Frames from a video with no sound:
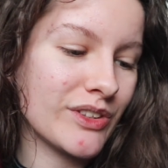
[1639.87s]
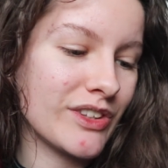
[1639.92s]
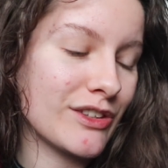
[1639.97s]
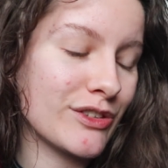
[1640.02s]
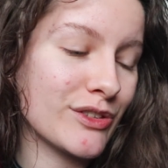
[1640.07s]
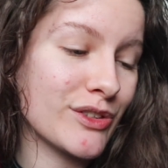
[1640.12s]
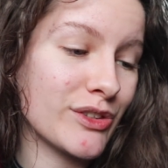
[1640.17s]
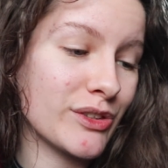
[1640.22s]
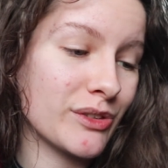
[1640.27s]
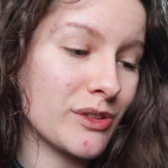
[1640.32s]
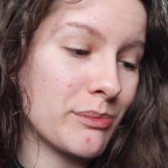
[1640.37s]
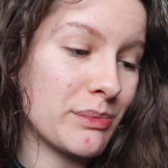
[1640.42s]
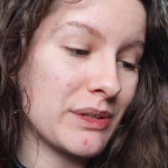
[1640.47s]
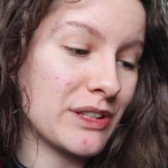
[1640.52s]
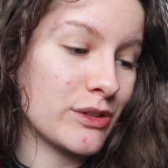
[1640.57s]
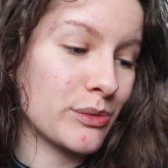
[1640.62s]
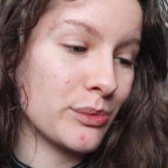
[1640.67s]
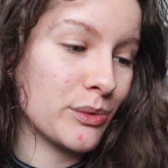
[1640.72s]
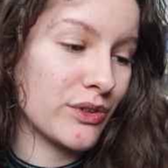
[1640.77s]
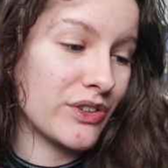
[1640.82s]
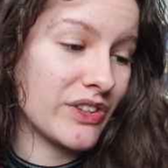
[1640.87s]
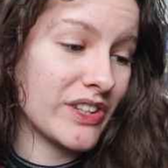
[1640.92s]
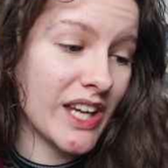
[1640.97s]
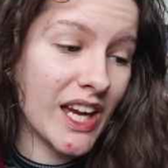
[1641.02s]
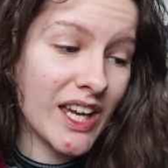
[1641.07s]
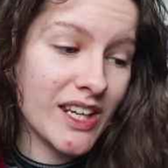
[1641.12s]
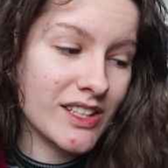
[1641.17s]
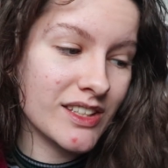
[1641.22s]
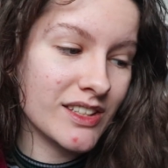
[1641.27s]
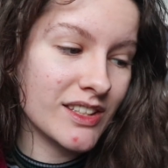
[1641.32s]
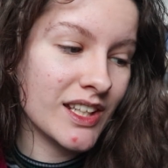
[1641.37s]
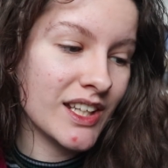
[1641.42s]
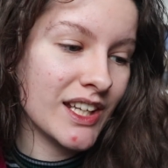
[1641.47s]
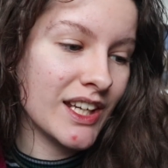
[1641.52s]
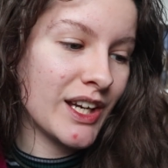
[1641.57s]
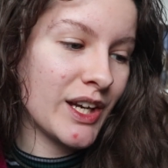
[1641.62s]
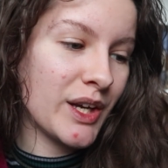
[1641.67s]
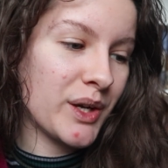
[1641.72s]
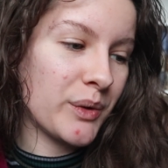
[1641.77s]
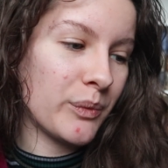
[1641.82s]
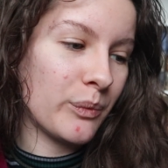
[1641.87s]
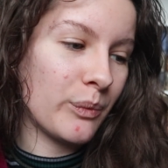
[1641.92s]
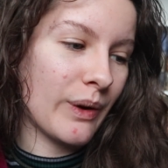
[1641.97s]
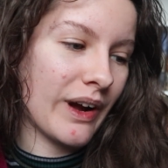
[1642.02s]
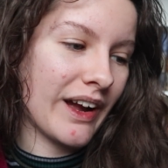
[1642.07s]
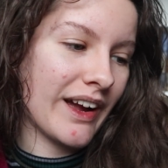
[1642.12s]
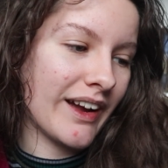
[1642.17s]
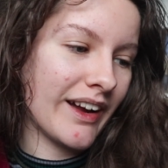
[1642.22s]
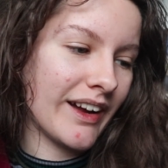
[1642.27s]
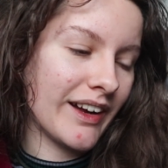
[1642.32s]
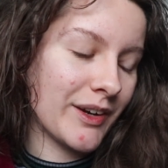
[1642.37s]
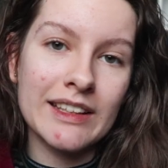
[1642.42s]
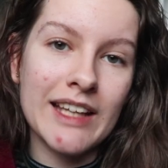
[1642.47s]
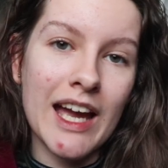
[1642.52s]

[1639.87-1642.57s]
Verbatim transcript: There's also a bit towards the end where